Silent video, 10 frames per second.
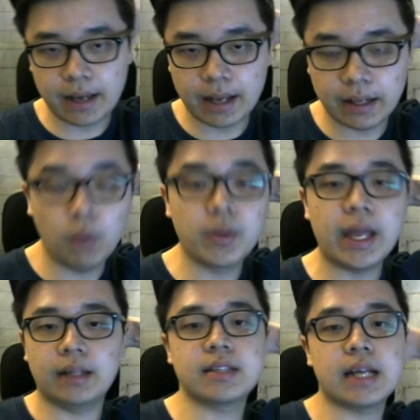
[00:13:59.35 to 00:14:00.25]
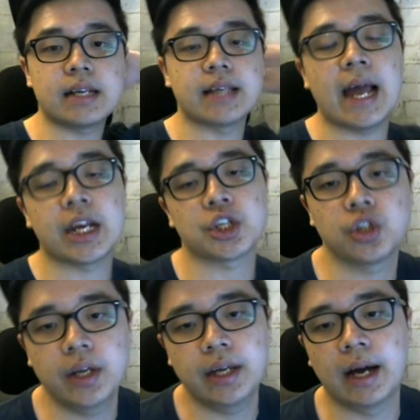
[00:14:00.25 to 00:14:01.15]
and then oh yeah, this deck is
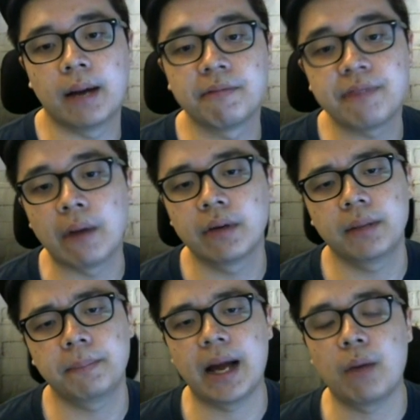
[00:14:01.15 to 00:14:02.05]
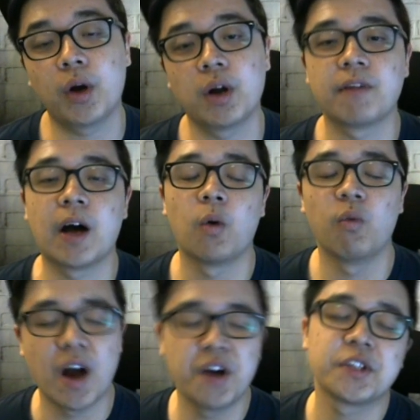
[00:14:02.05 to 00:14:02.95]
actually founded by one of our
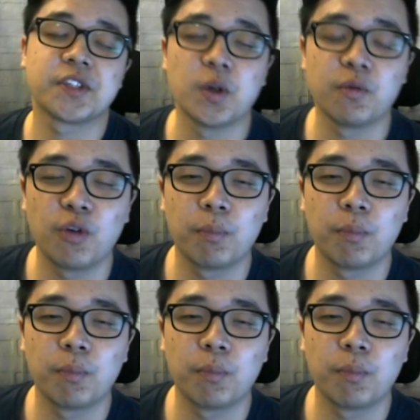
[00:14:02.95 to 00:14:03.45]
very skillful